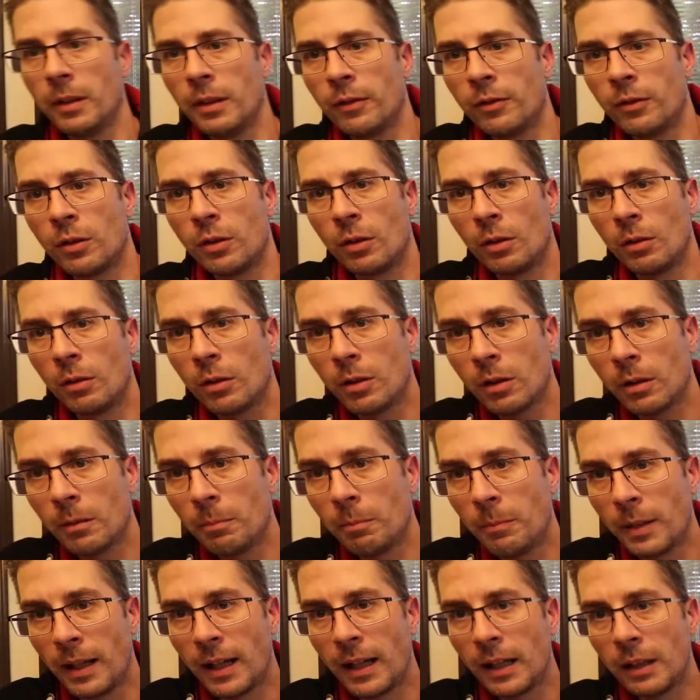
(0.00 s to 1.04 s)
If you
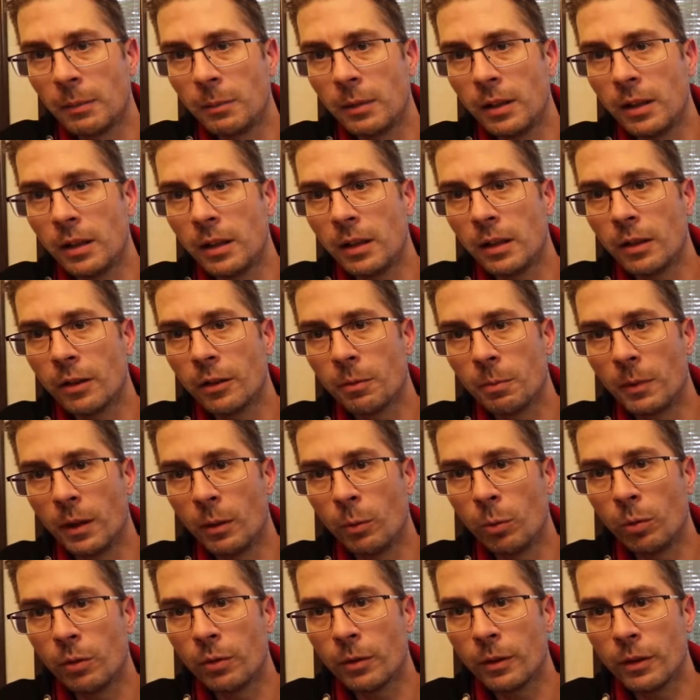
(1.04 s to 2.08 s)
look behind me, here's my
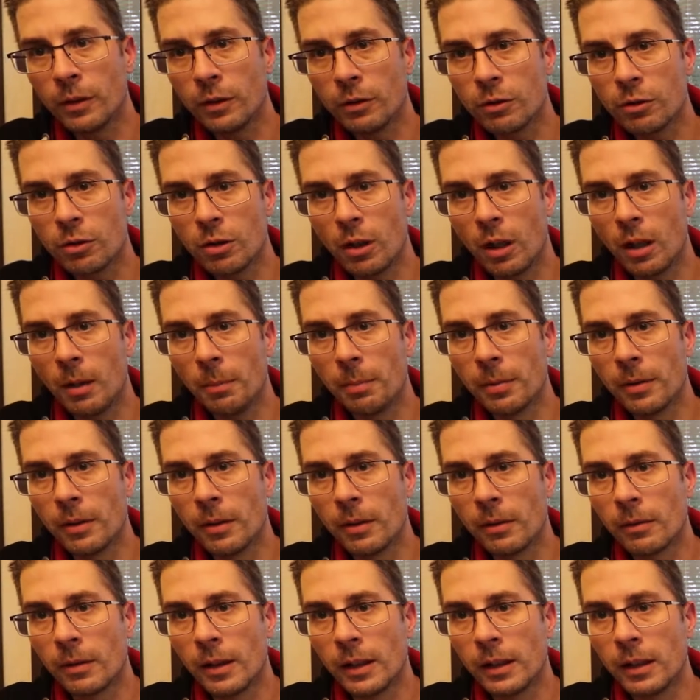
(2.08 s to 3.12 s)
woodworking
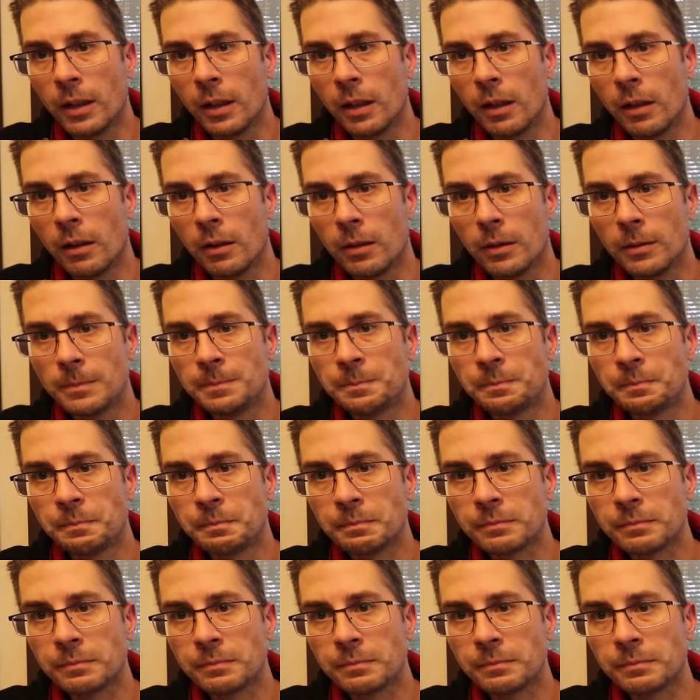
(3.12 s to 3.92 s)
shop right here.